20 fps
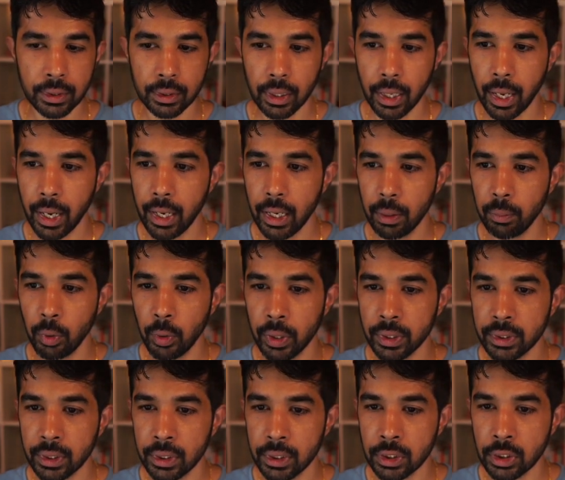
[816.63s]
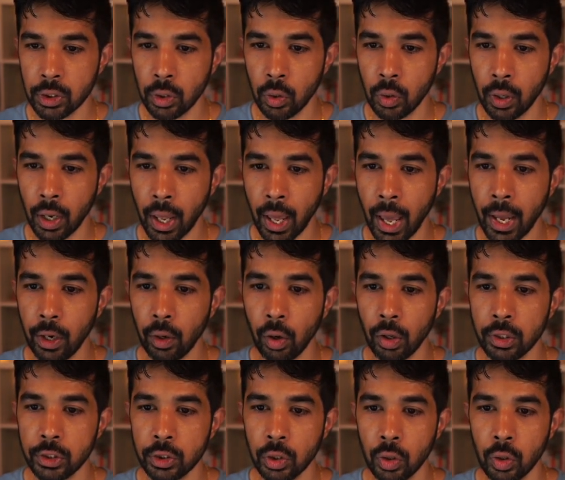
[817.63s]
AWS console and
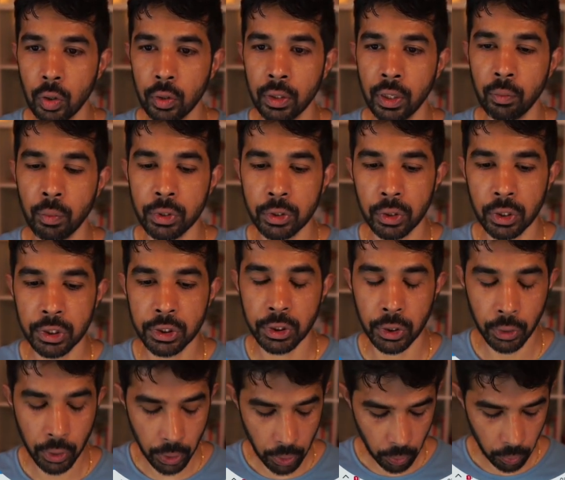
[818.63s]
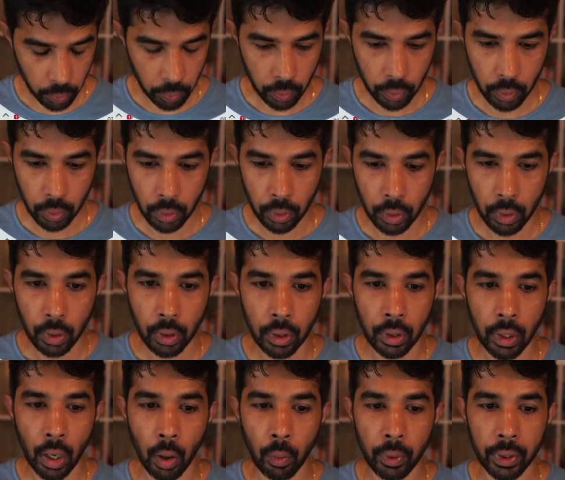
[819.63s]
also the Visual Studio.
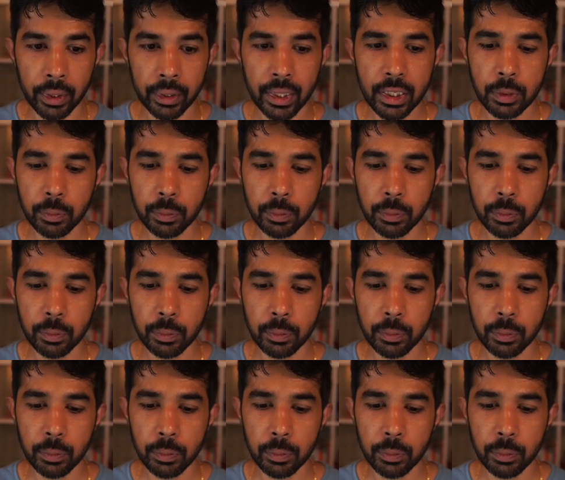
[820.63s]
Now, in this